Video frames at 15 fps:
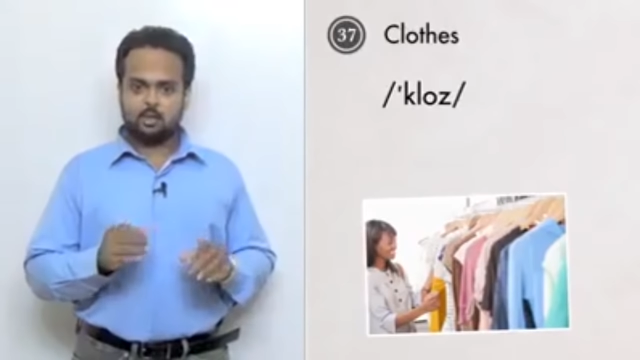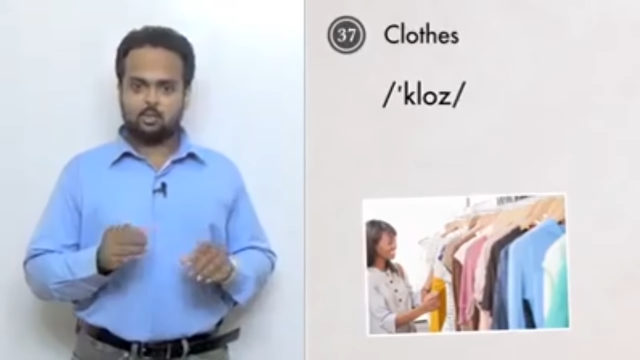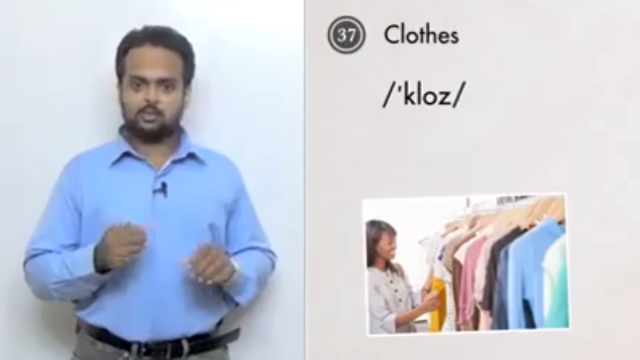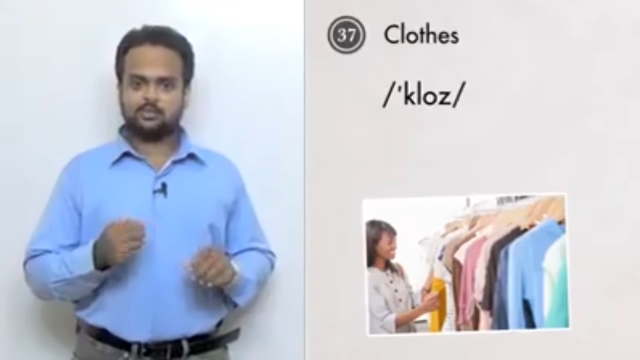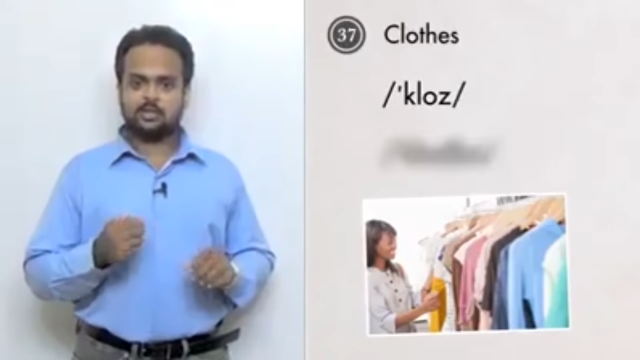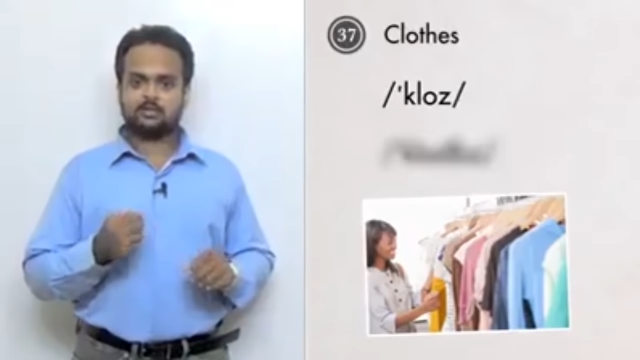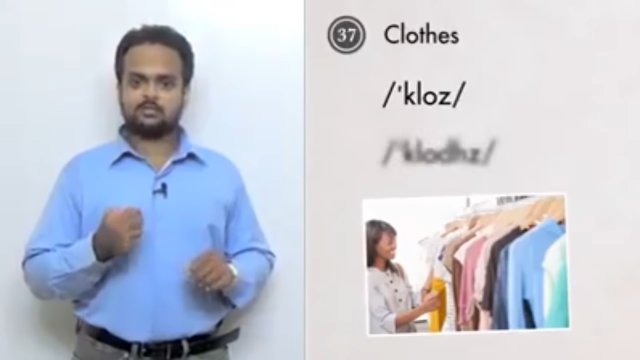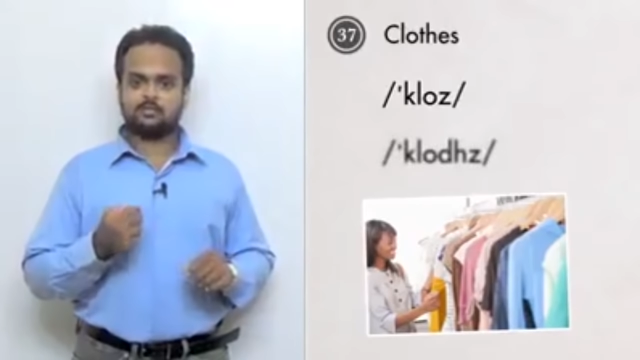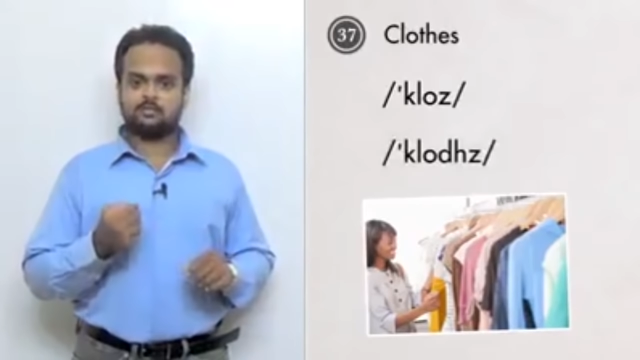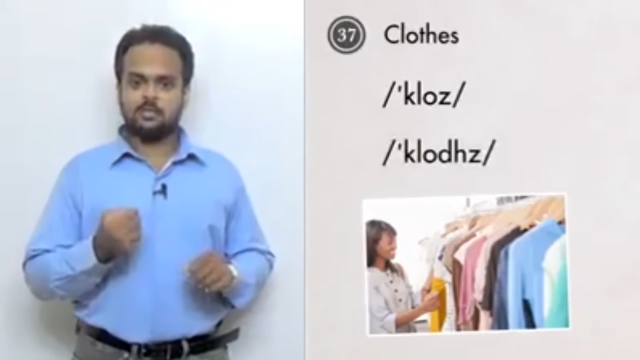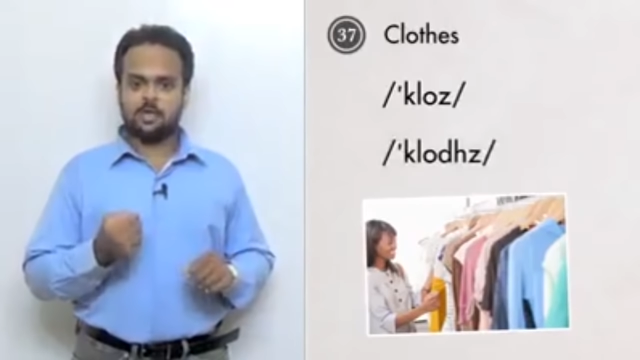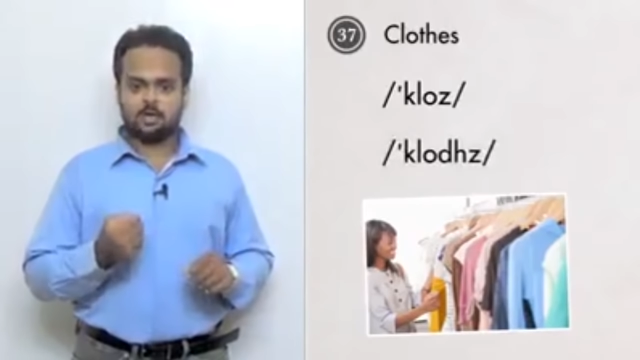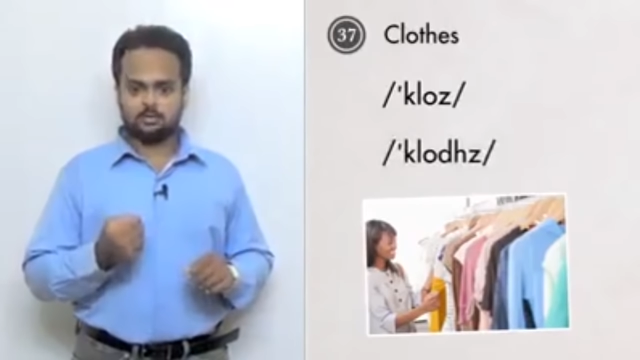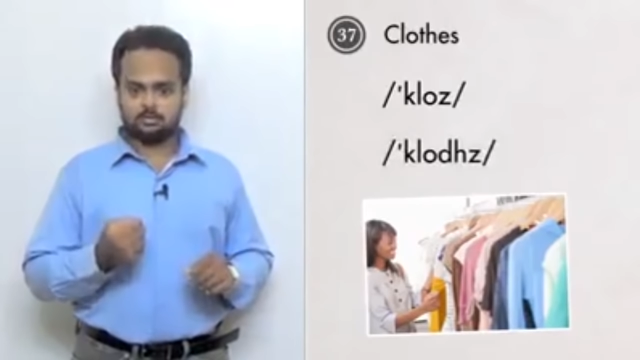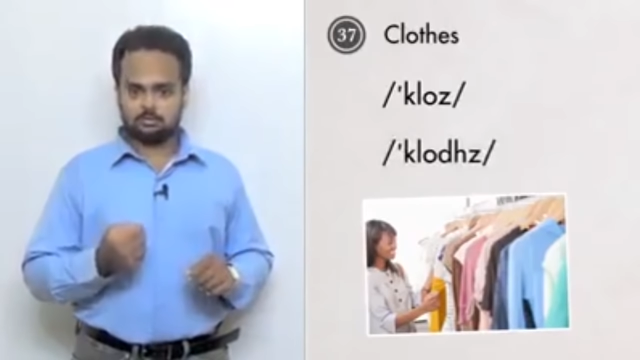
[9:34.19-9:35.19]
with a
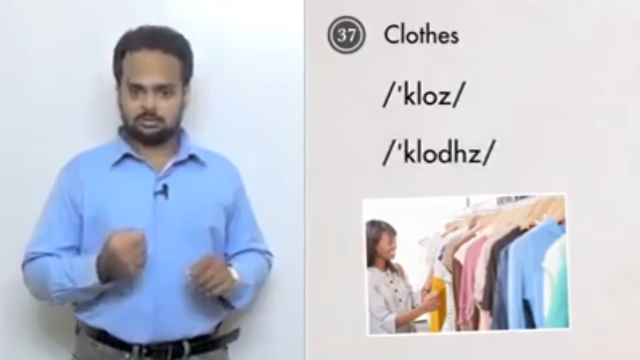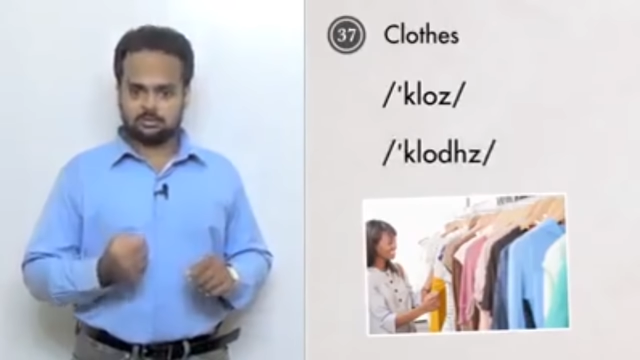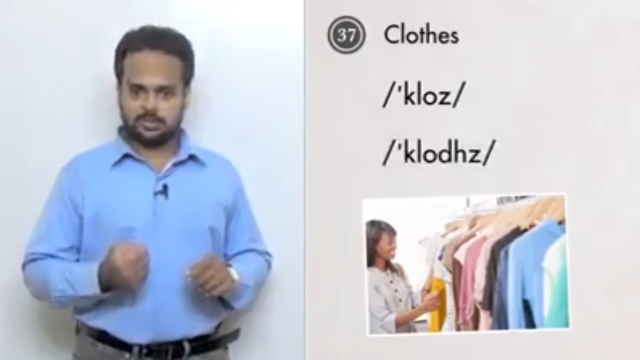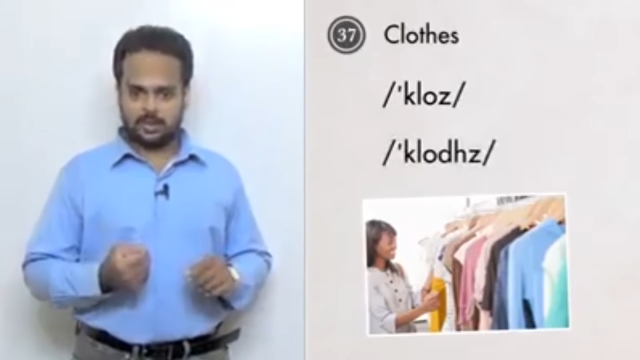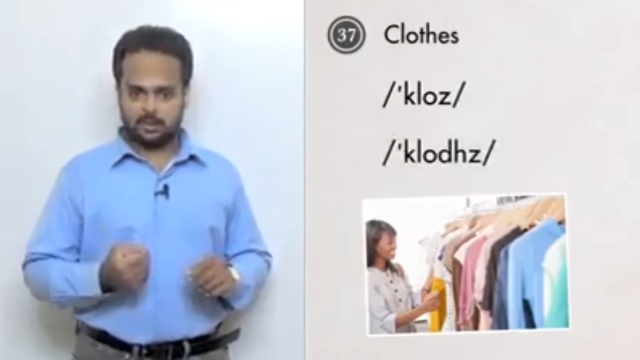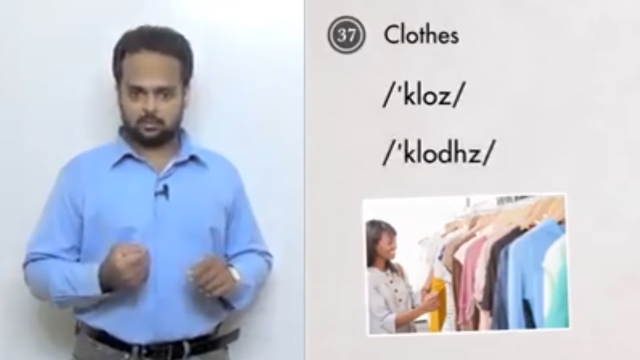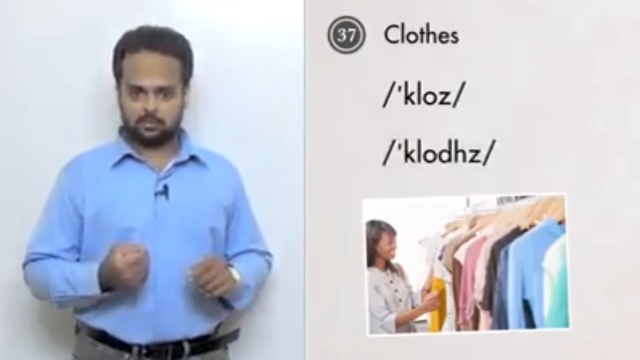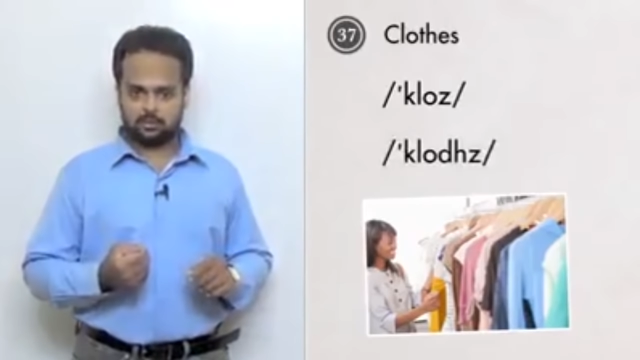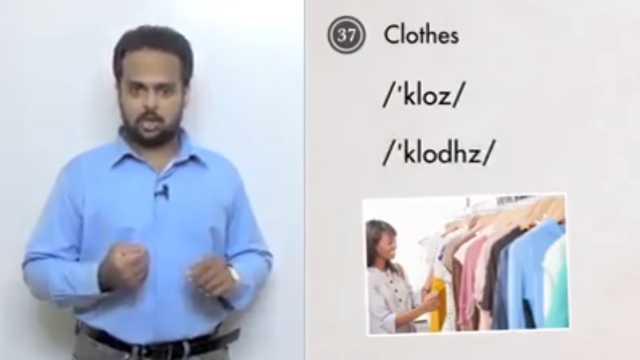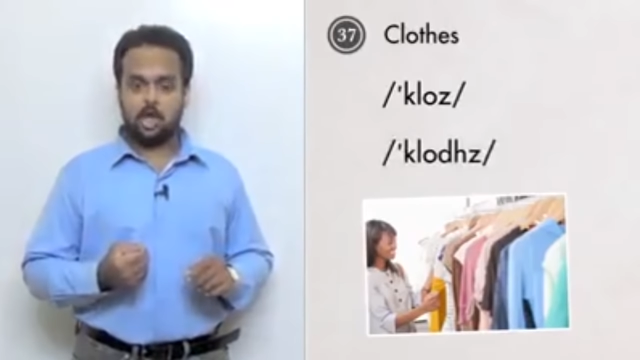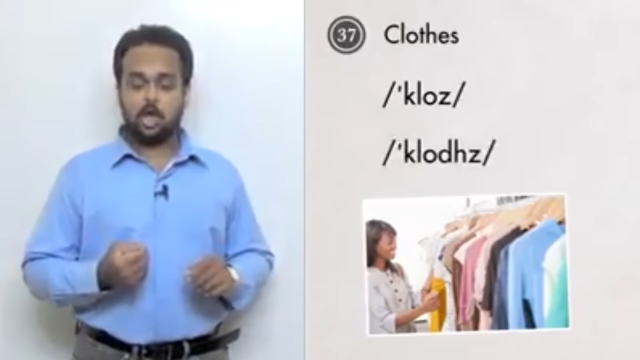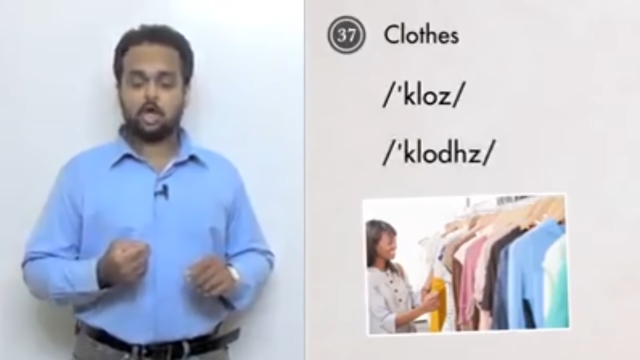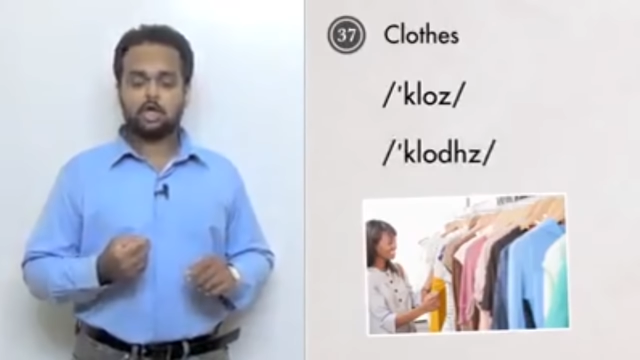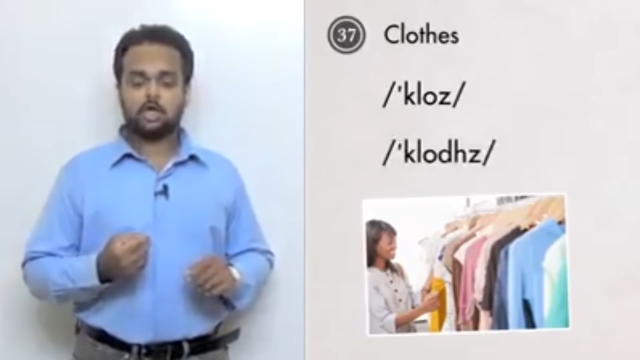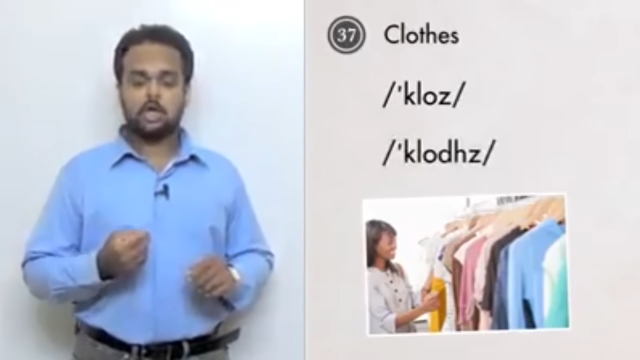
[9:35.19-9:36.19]
the sound.
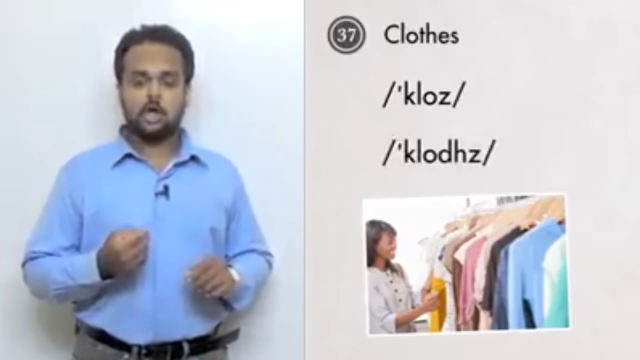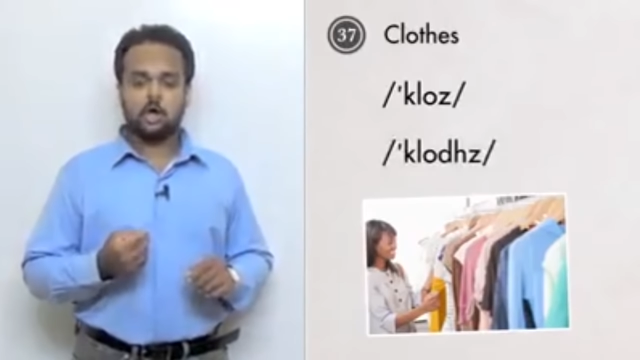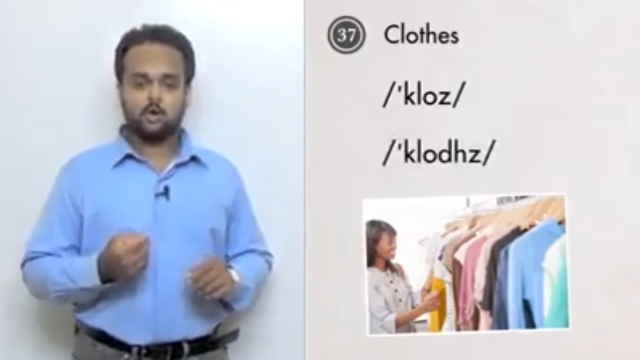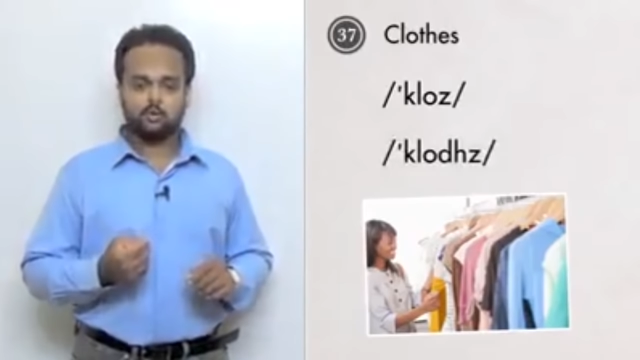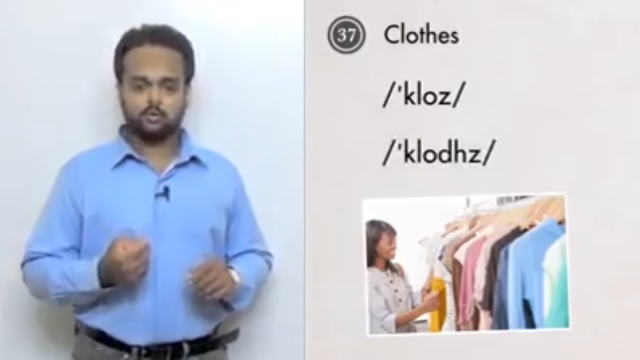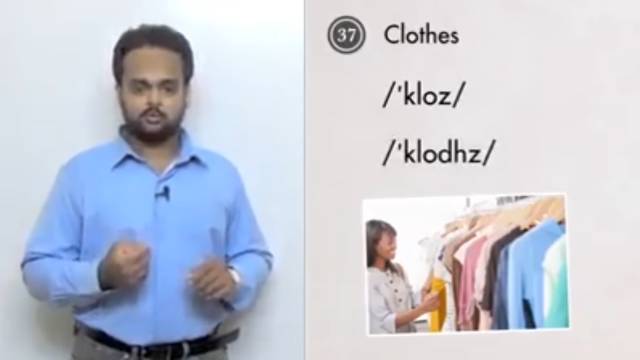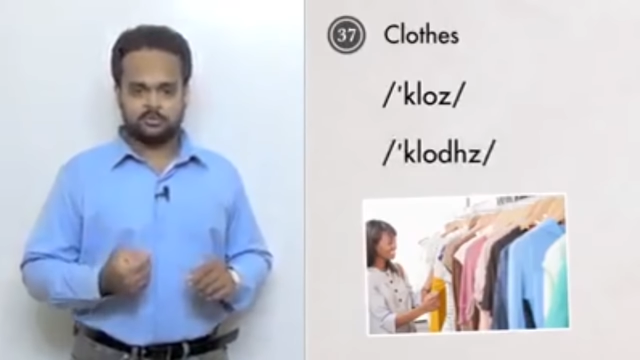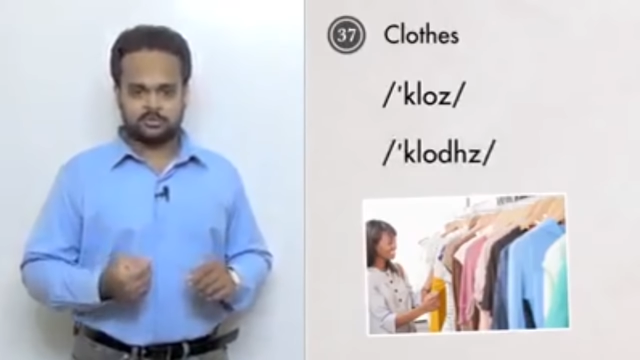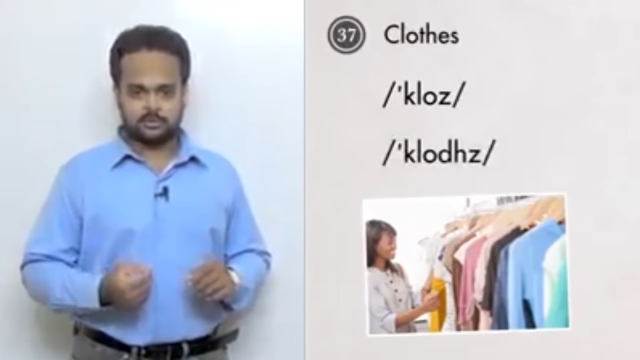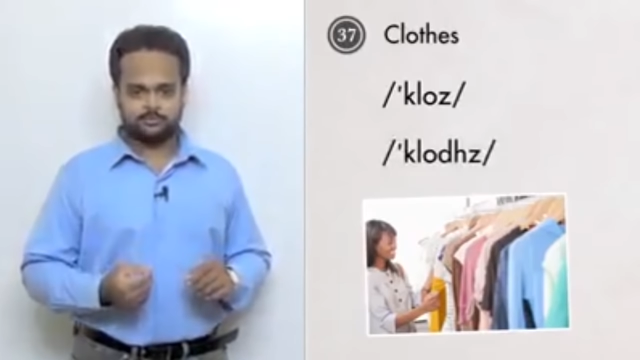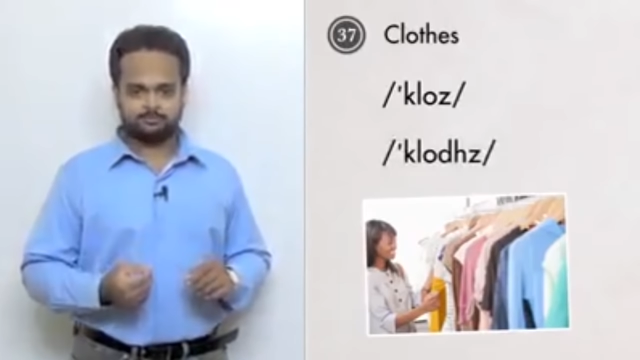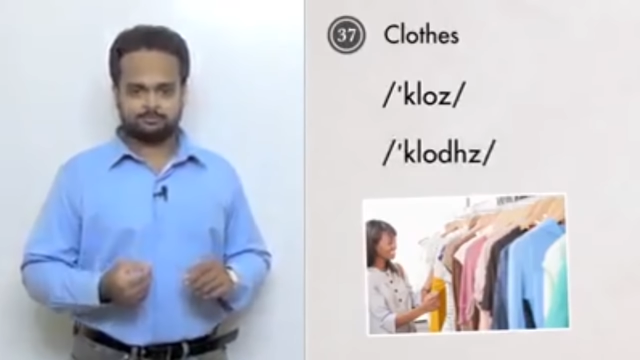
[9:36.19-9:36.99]
Clothes.